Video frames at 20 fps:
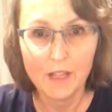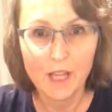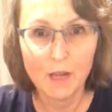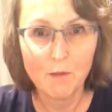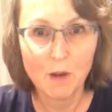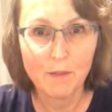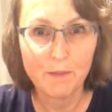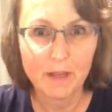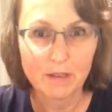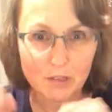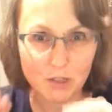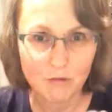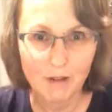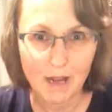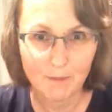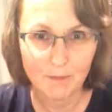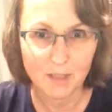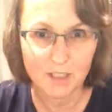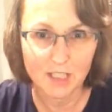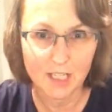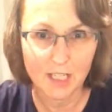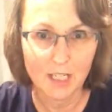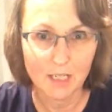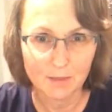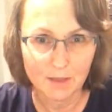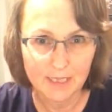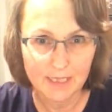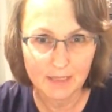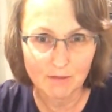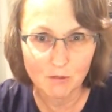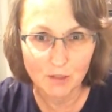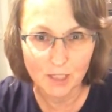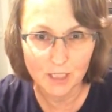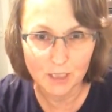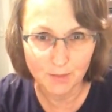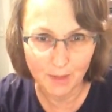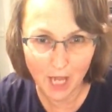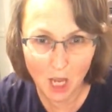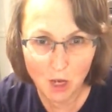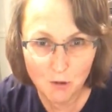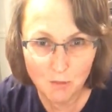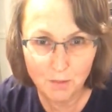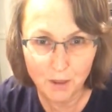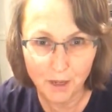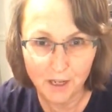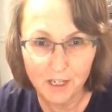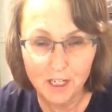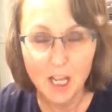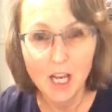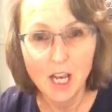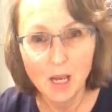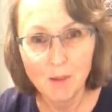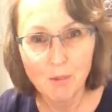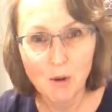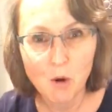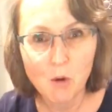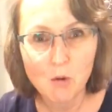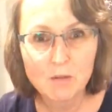and they are usually 42, but you can grab 3 of